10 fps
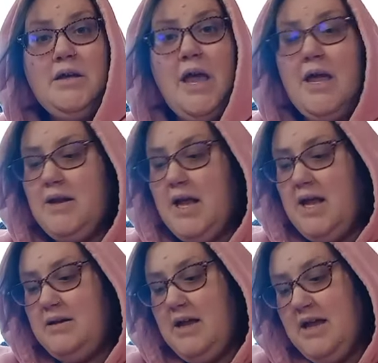
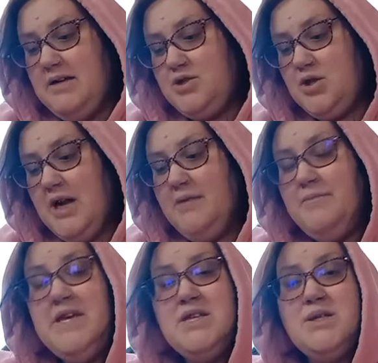and try to
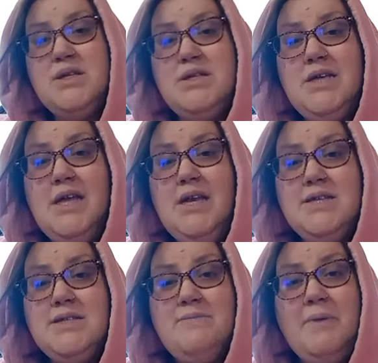be as content
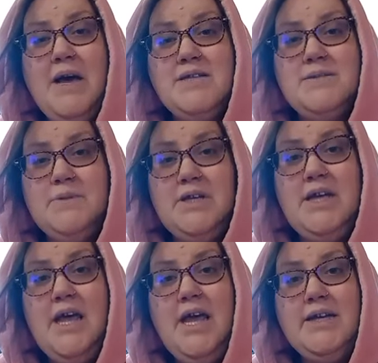as I possibly
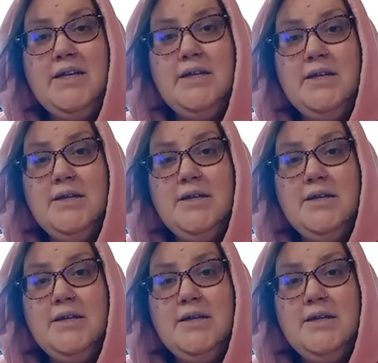can